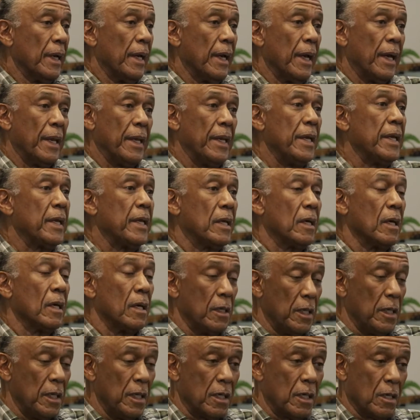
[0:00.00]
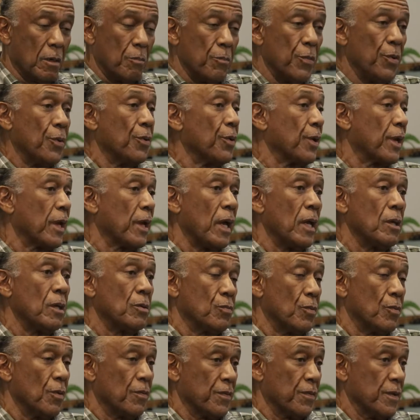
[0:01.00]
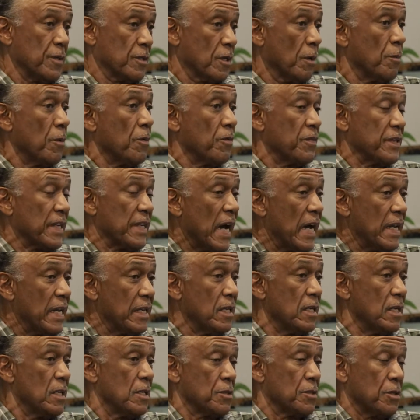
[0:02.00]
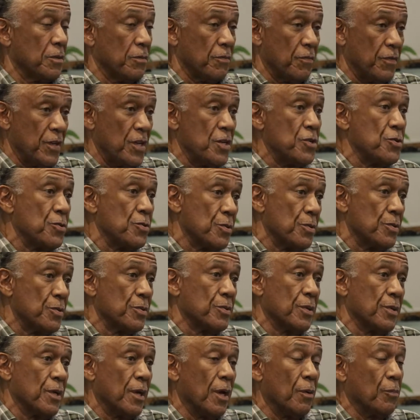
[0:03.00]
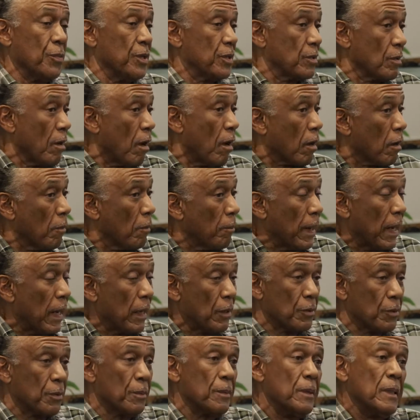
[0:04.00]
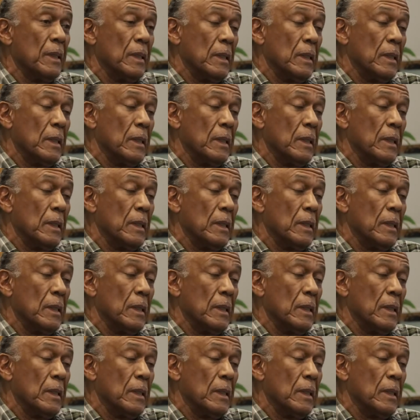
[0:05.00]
and he can, he communicates with some of his ideas, his visions, and we talk about it,